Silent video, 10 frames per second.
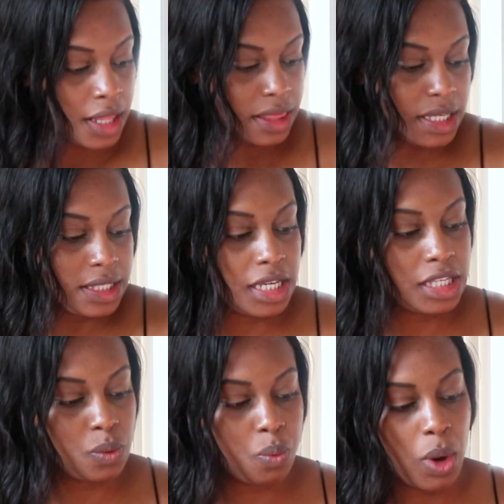this
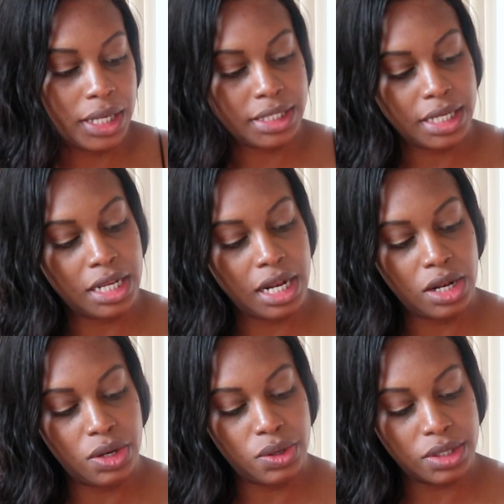is what it
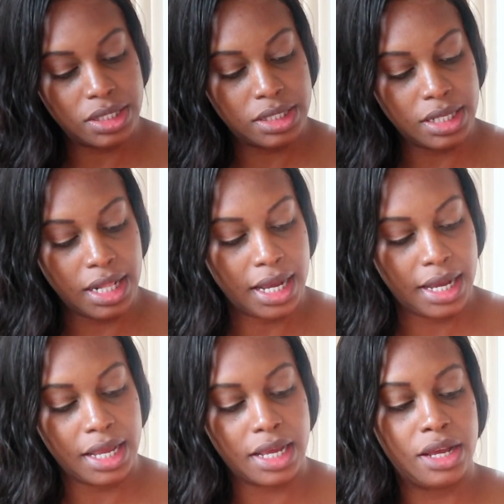looks
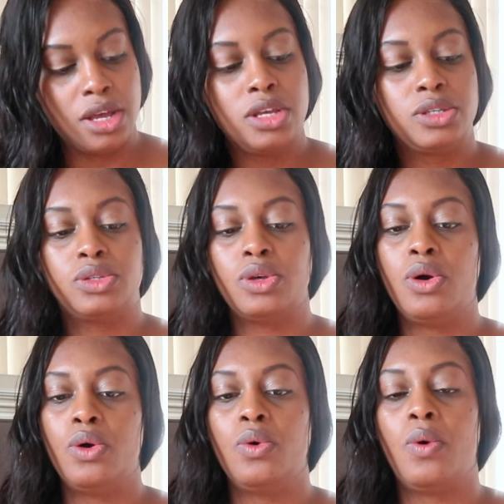like.
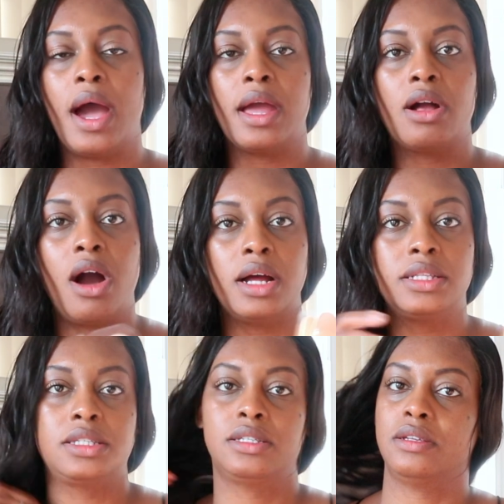So I
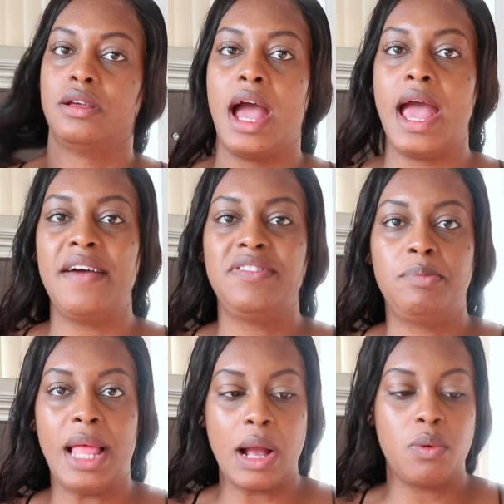had the
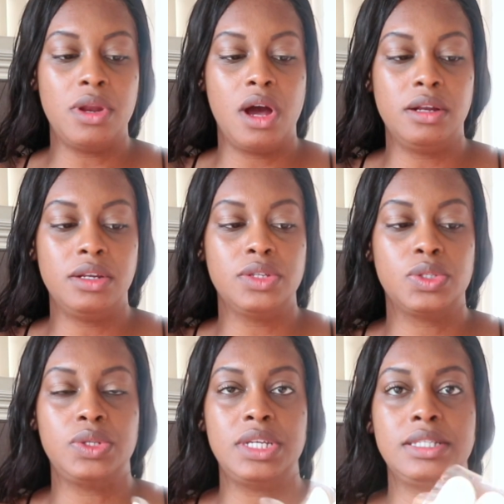black one on.
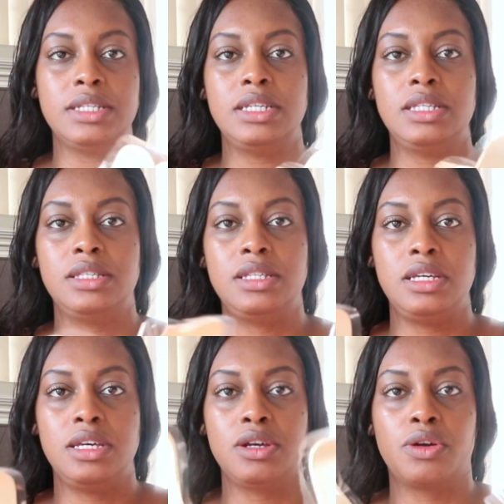So this is
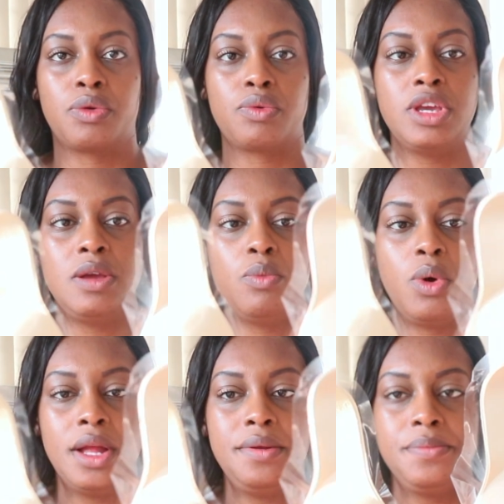the cream
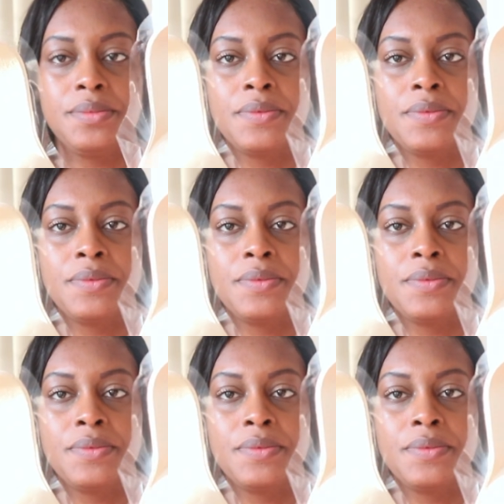one,